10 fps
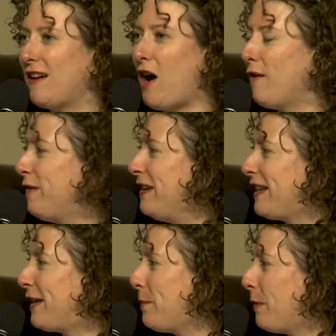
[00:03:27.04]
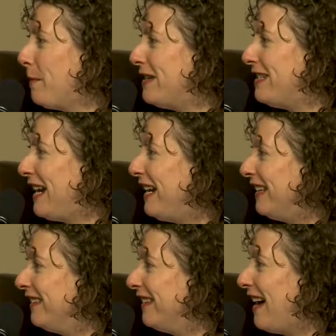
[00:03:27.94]
often it's super
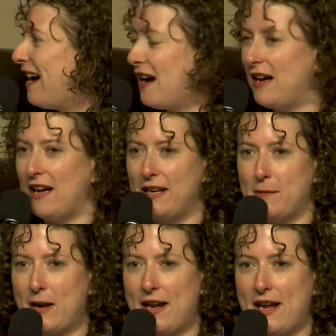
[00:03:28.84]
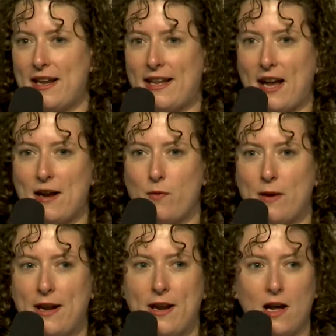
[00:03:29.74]
mundane. And in my case, I
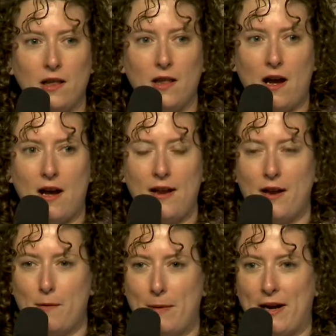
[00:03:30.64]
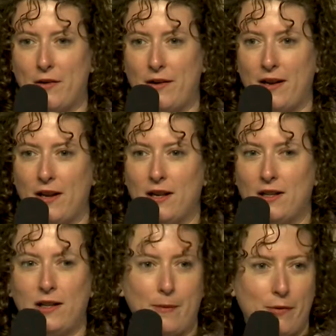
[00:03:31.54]
read a lot about
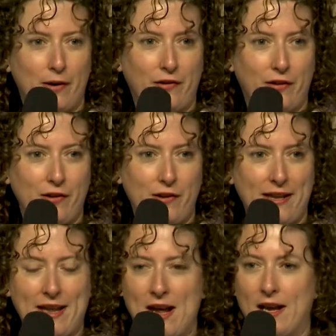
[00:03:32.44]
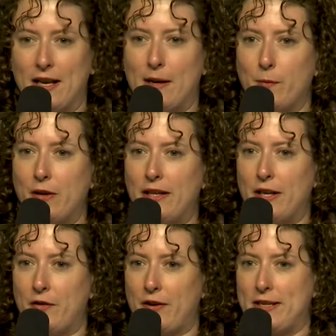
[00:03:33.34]
labor issues, and I'm really
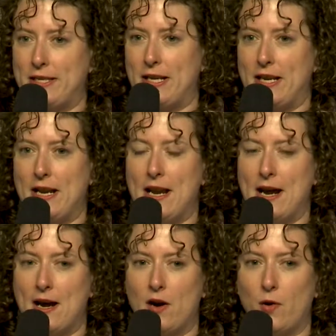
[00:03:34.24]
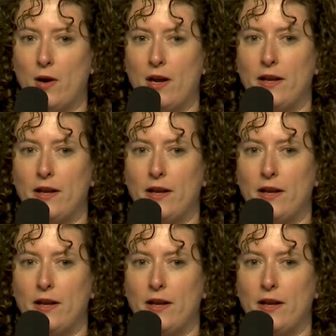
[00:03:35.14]
interested in how